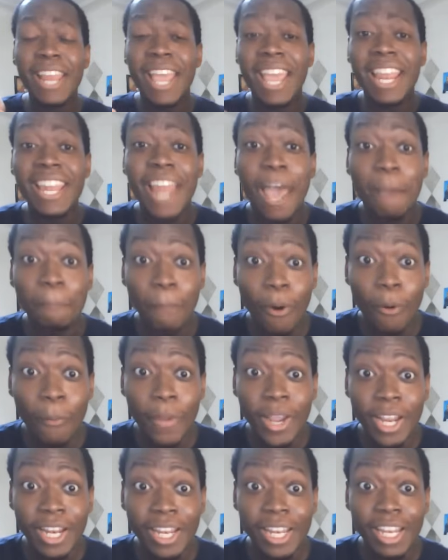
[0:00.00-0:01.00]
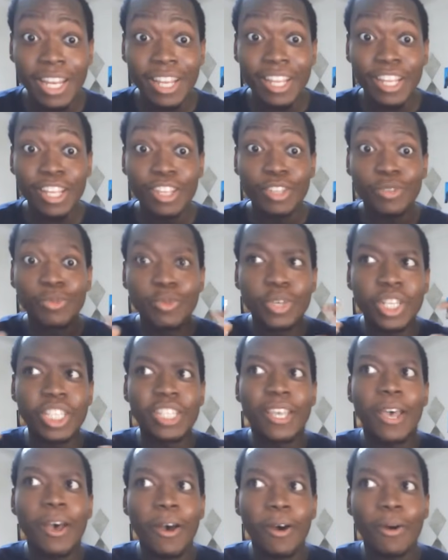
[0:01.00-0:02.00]
In that moment, you could
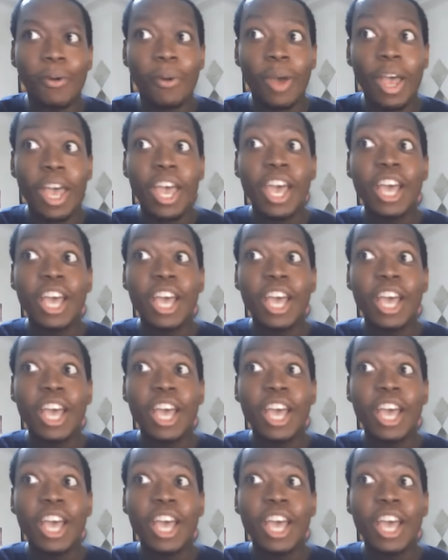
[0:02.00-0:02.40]
tell